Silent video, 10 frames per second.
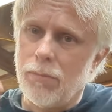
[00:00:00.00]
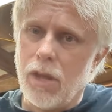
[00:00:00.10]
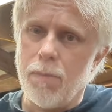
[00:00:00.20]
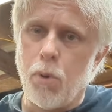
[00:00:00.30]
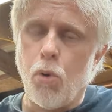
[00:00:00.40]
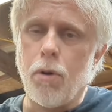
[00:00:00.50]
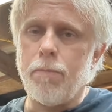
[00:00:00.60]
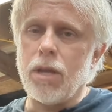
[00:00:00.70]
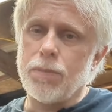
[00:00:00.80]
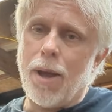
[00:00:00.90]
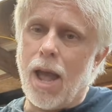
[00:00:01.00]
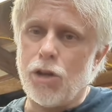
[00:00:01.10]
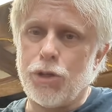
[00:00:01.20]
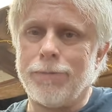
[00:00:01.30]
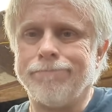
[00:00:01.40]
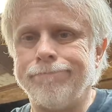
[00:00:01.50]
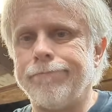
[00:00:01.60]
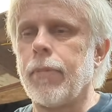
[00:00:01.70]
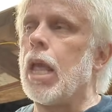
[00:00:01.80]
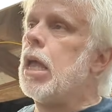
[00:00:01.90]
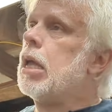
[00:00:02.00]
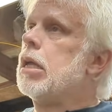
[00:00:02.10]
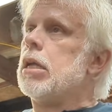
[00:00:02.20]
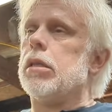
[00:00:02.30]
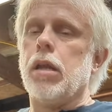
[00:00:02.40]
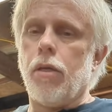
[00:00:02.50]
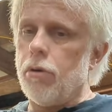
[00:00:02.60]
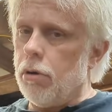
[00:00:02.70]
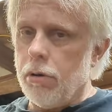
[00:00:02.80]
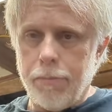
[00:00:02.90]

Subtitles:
The port mismatch. Another